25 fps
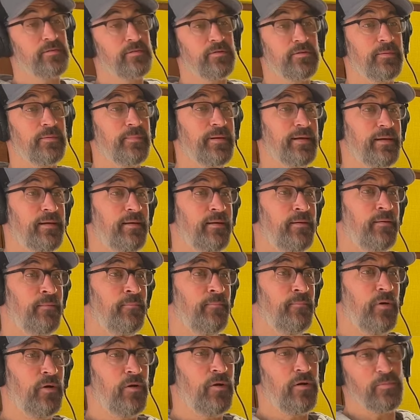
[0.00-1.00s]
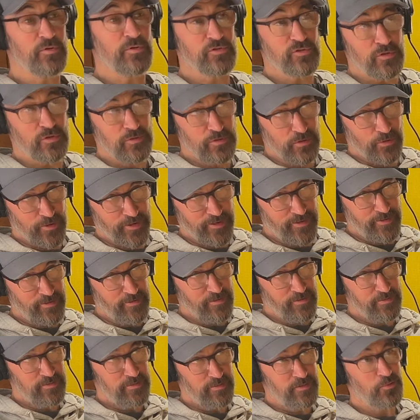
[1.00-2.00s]
to become almost a lawyer
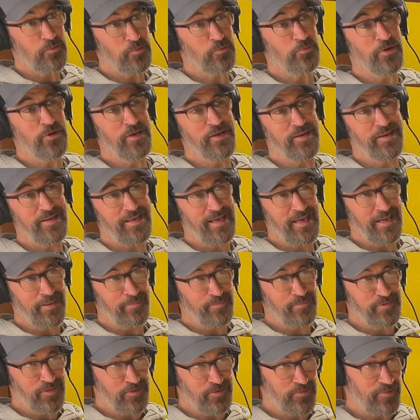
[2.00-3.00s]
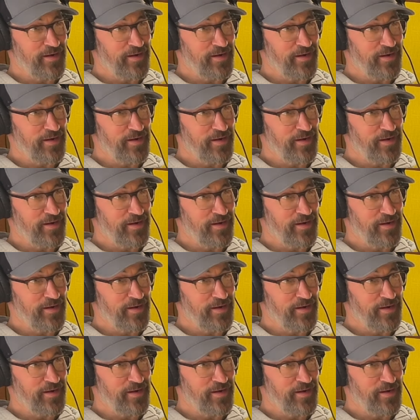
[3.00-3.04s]
when it came to the mm.